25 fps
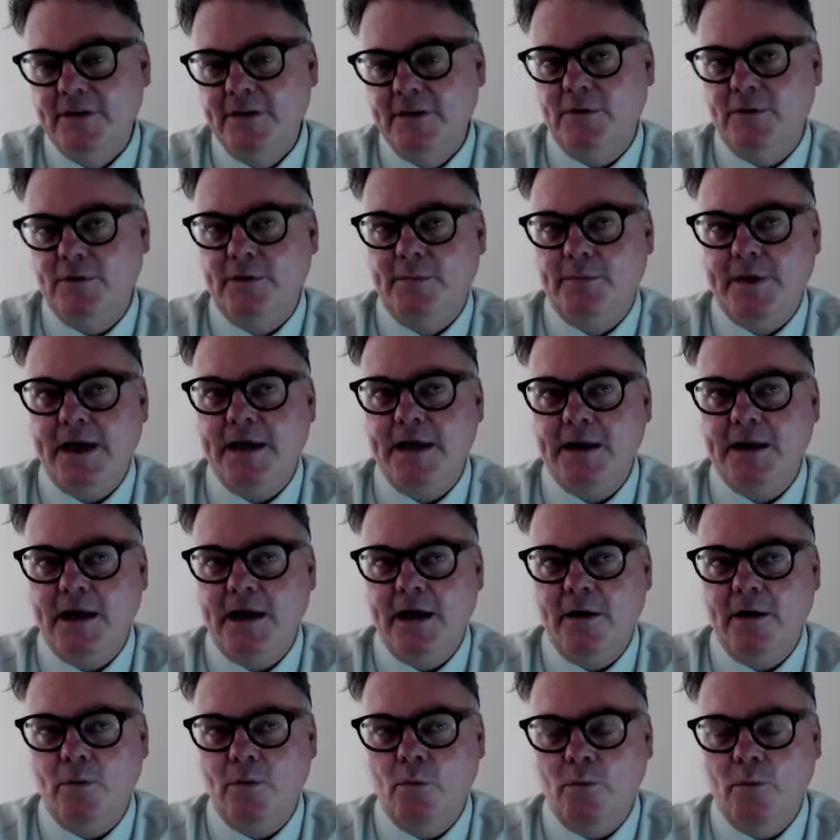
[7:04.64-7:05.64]
What about
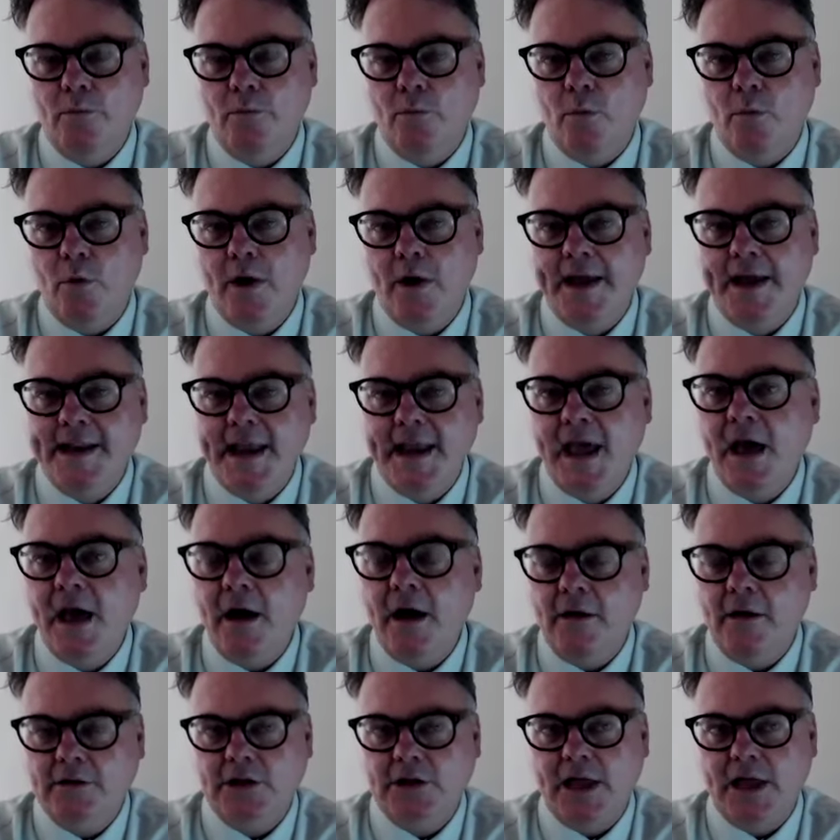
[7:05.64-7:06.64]
why
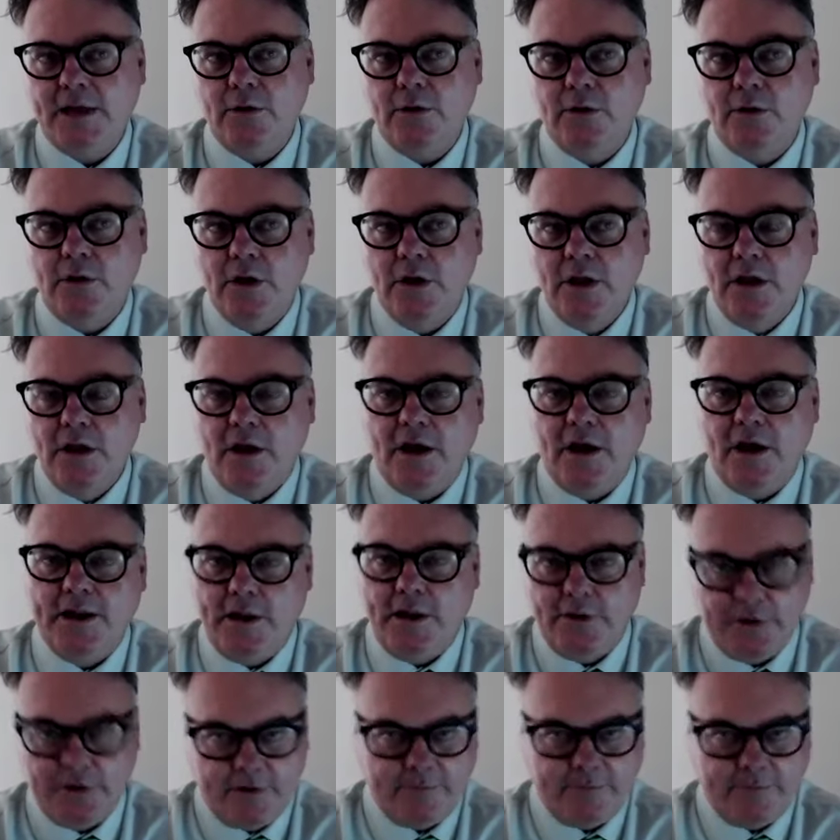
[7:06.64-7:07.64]
now? Like, I
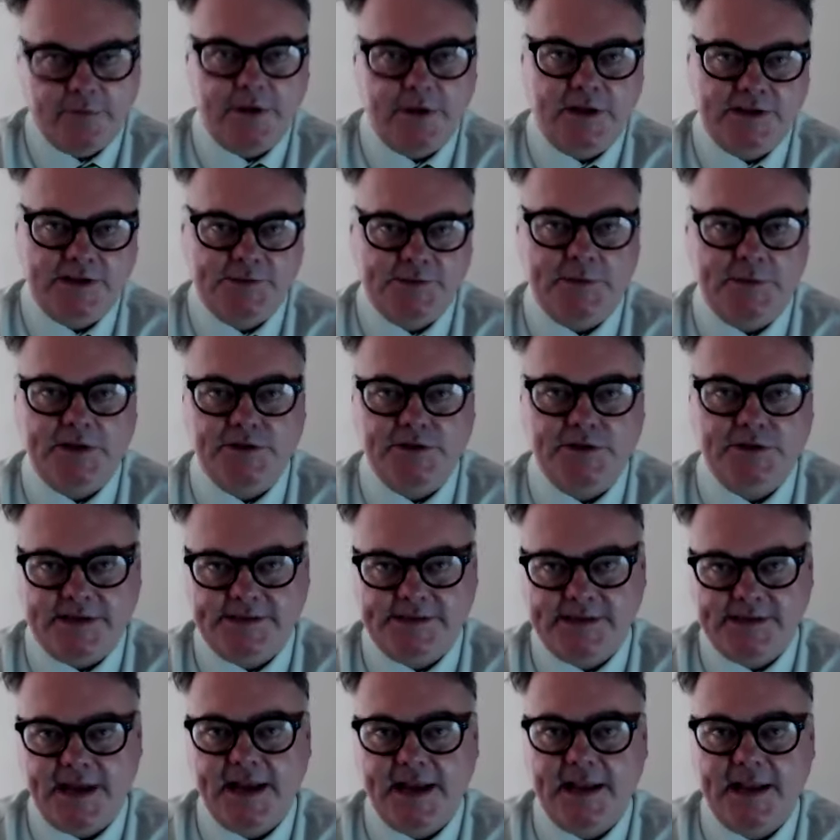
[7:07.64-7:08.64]
know it's been
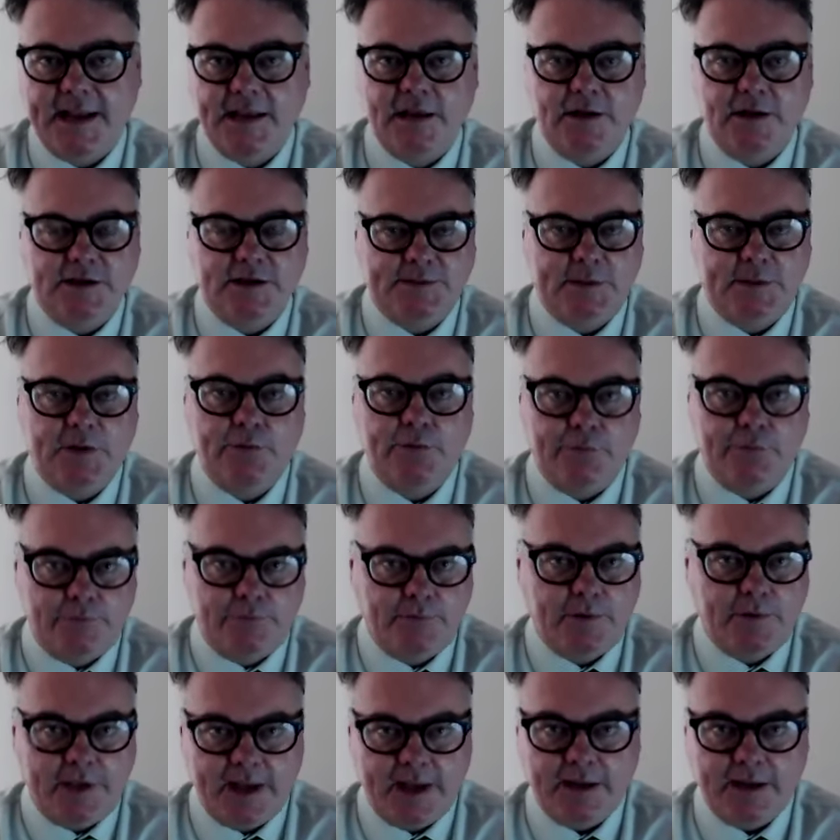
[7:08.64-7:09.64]
gestating and it's been
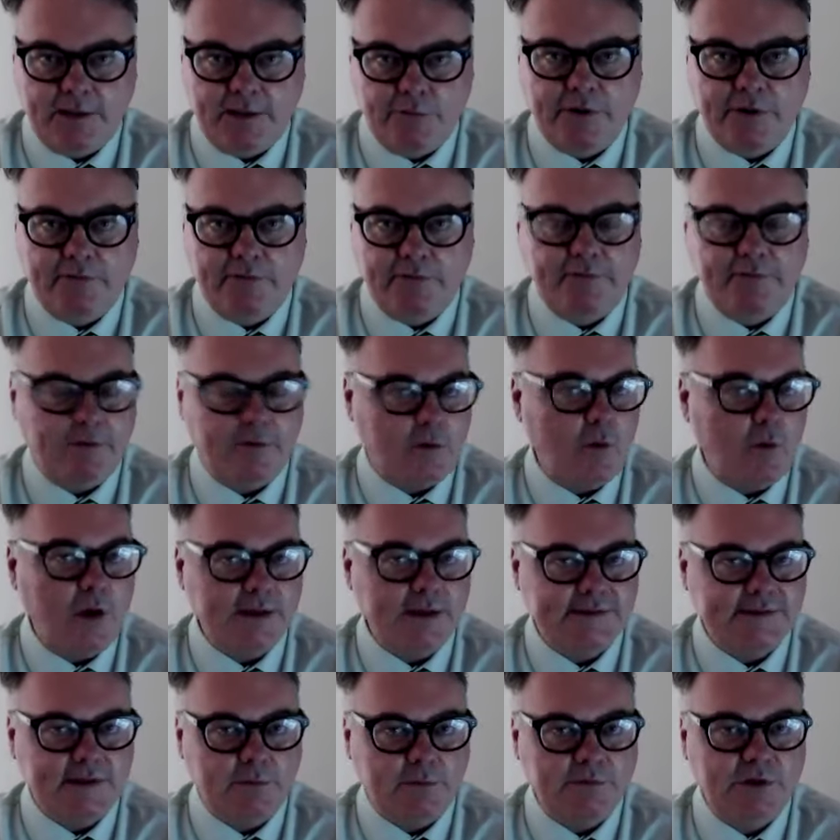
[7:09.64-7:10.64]
getting written for
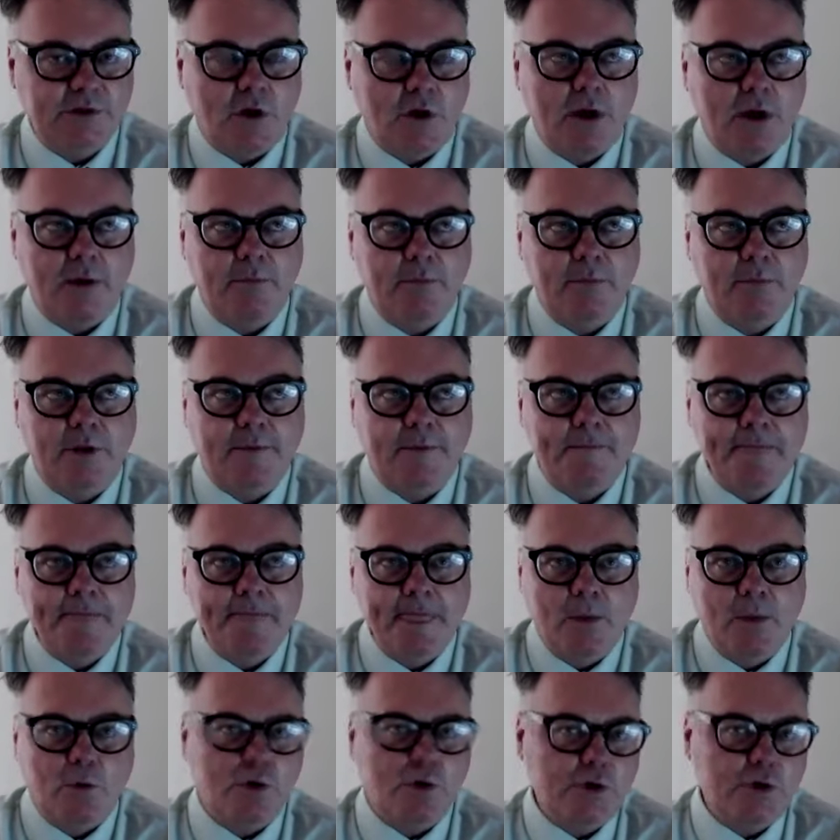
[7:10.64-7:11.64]
quite some time, but
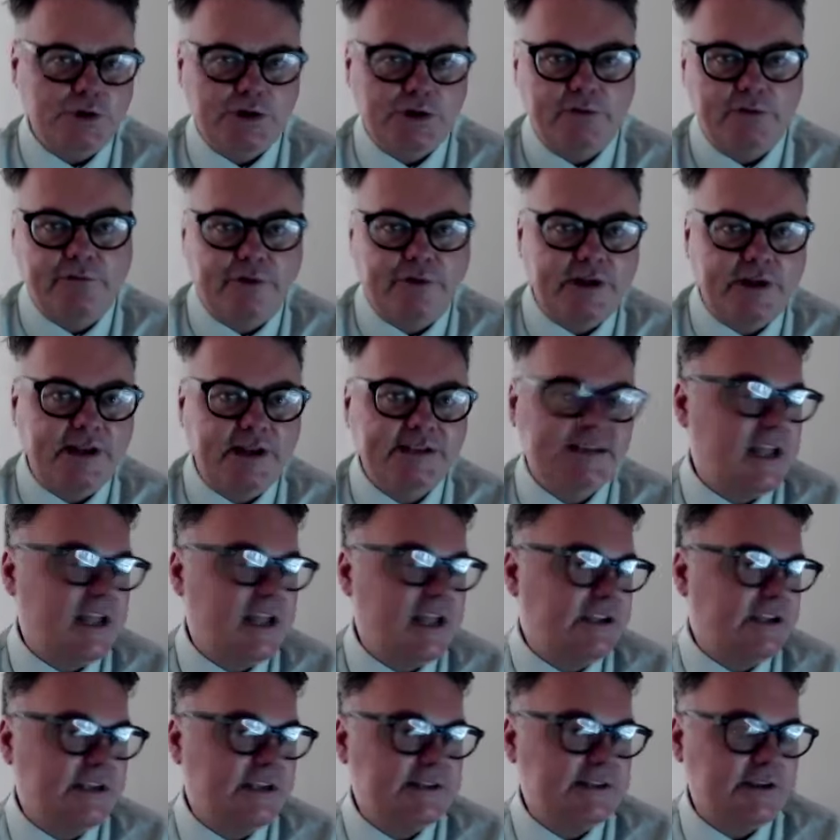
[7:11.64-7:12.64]
could you have written it
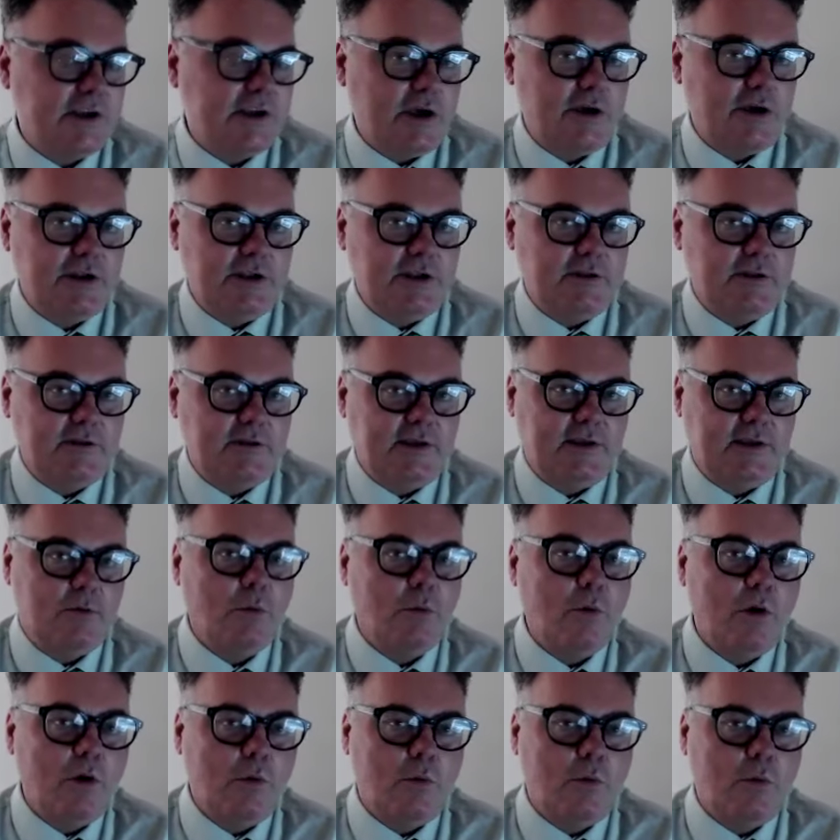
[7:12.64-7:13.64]
10 years ago? Do you think?
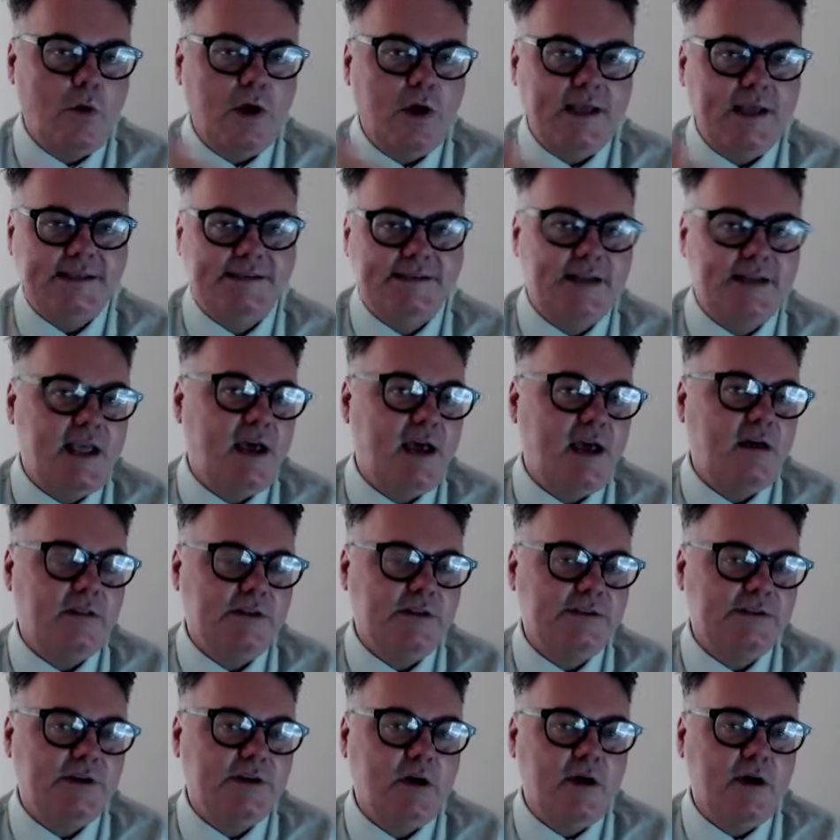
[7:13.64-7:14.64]
Why is now
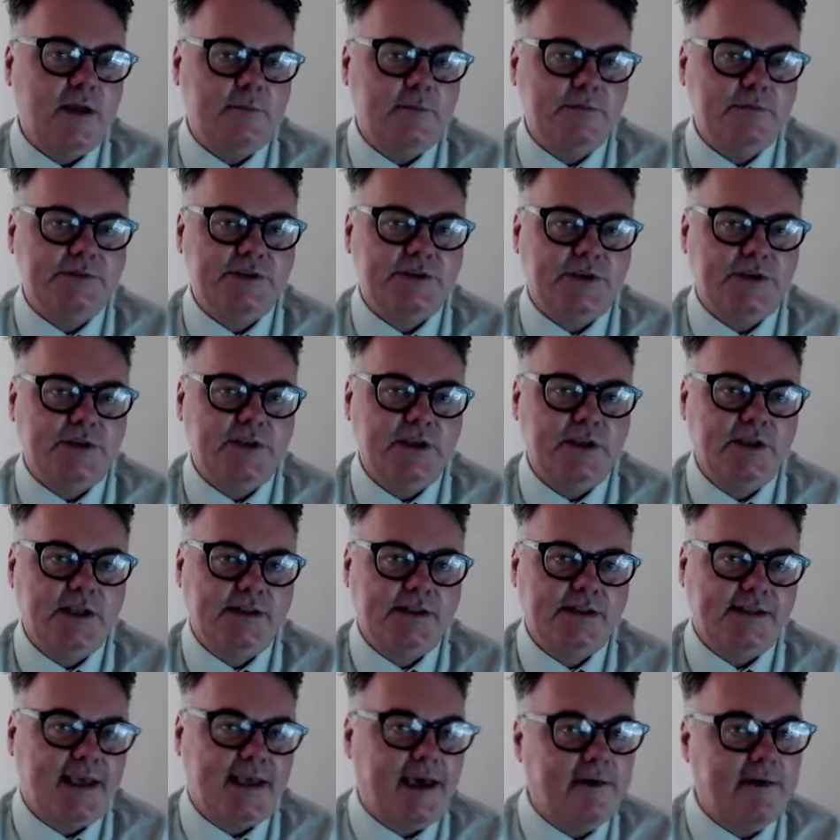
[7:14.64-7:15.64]
the time to
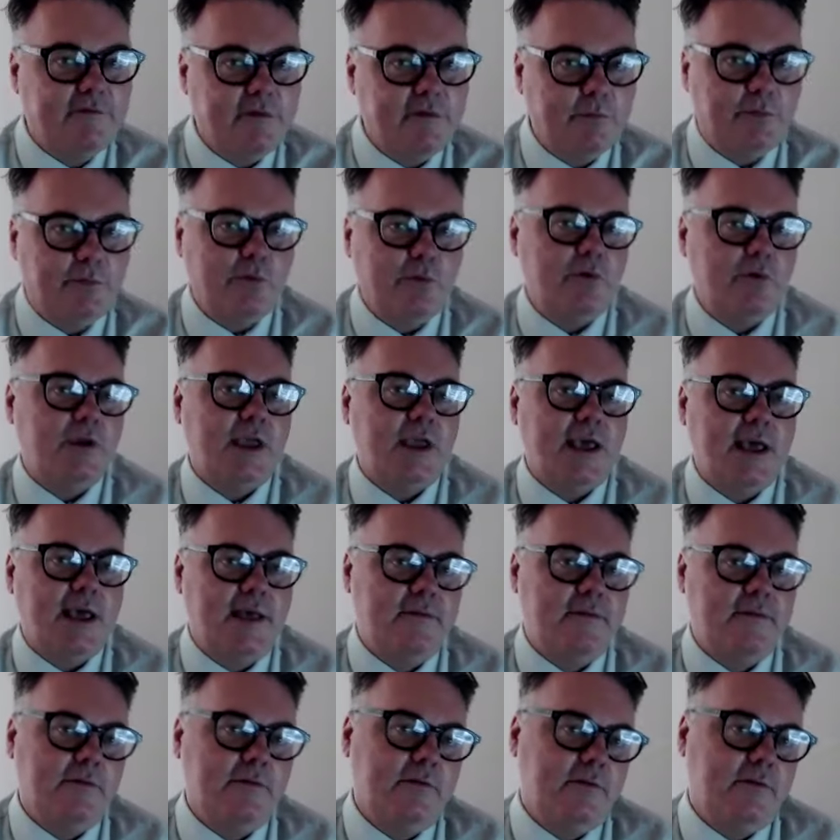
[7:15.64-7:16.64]
have the book
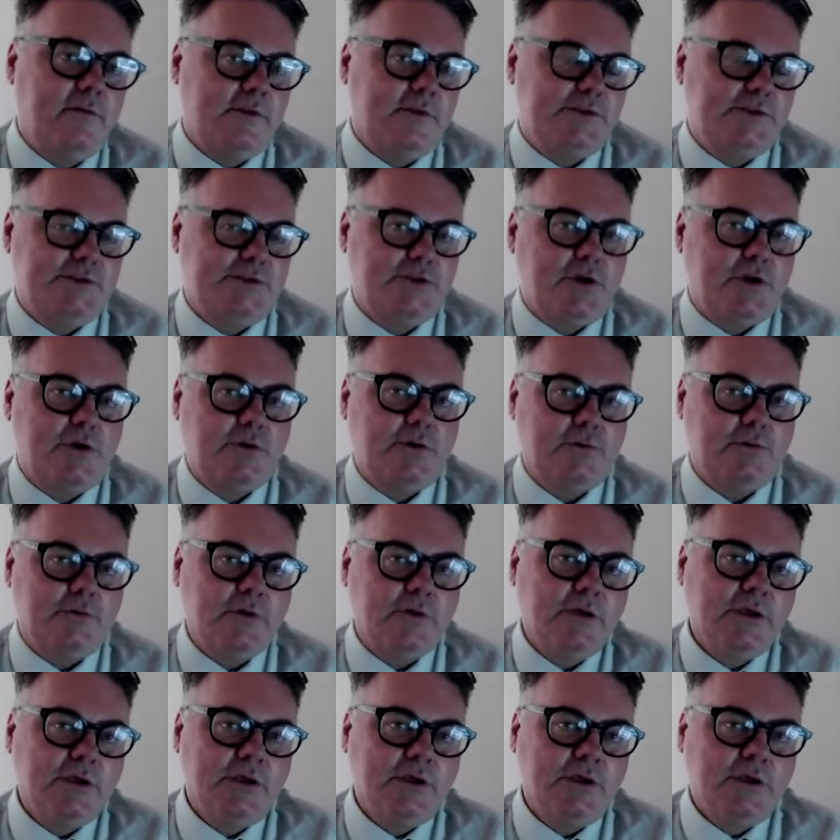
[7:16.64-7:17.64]
and the show
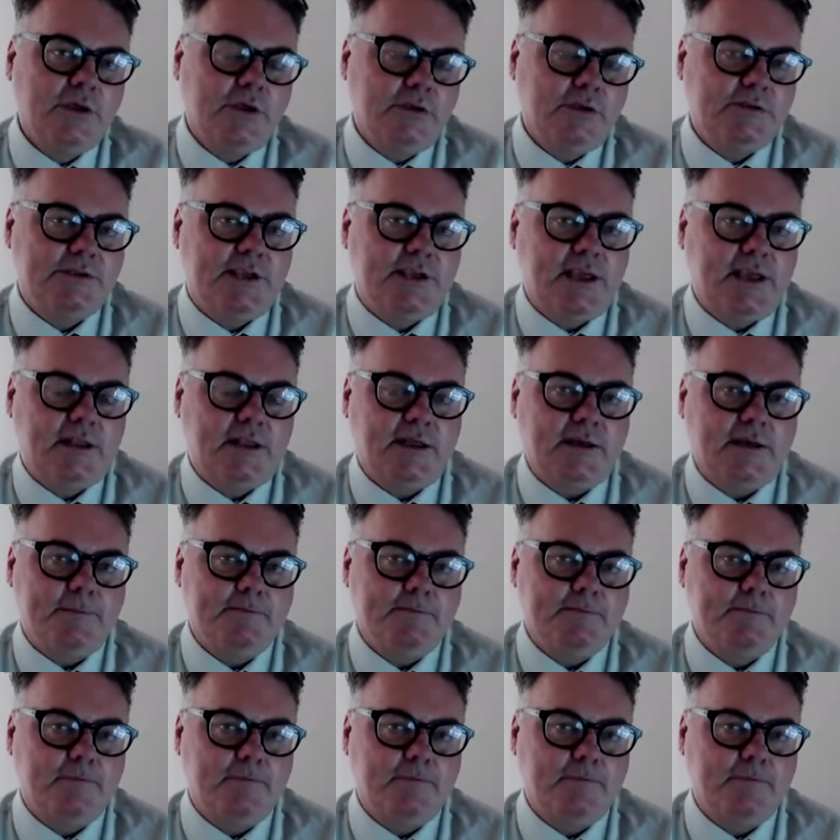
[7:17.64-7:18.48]
together?